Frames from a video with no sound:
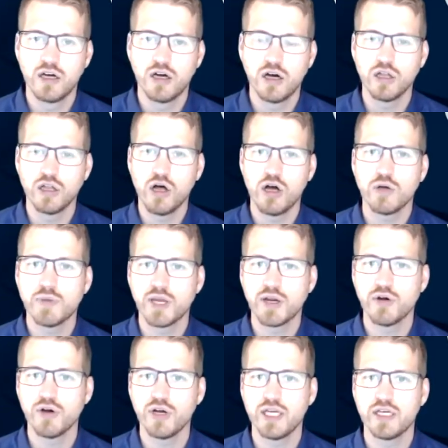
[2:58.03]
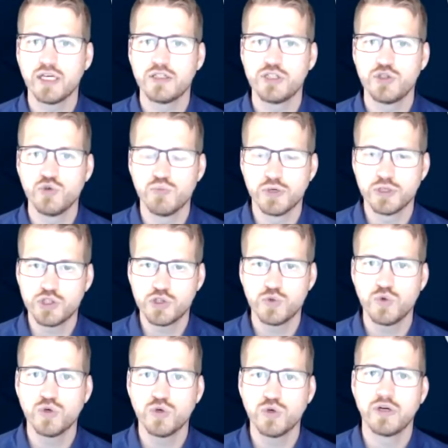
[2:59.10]
long period to
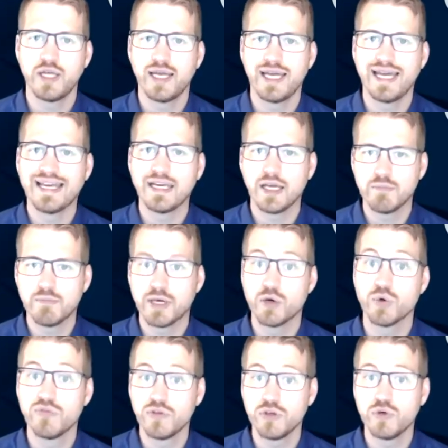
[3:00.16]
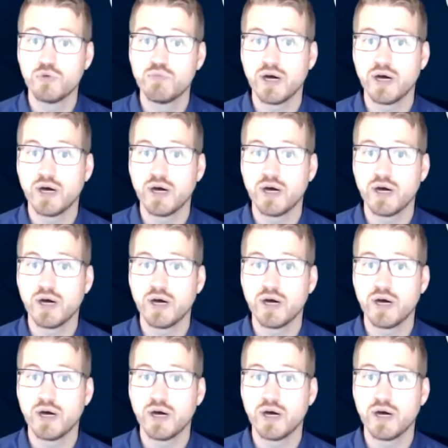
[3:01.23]
mature and get peer-reviewed by